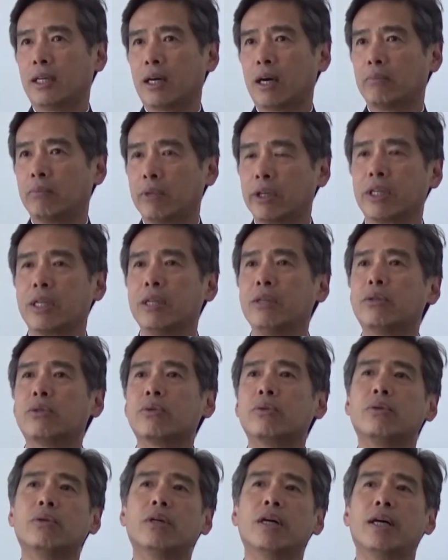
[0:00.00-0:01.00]
I'm looking
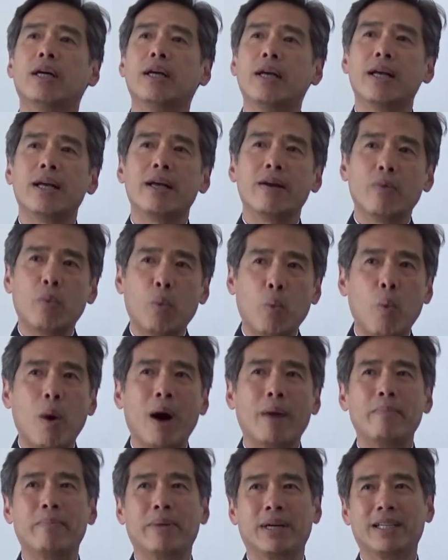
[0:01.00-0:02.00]
to
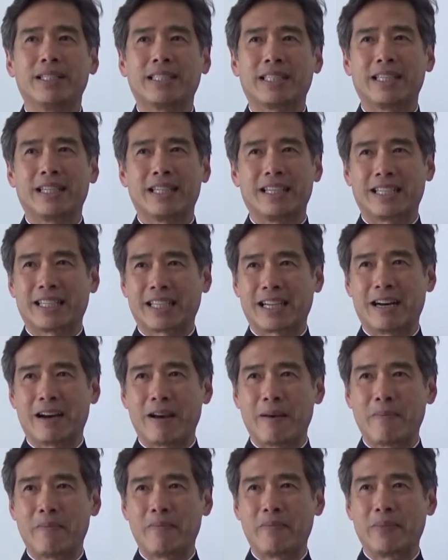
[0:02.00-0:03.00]
one person at a time.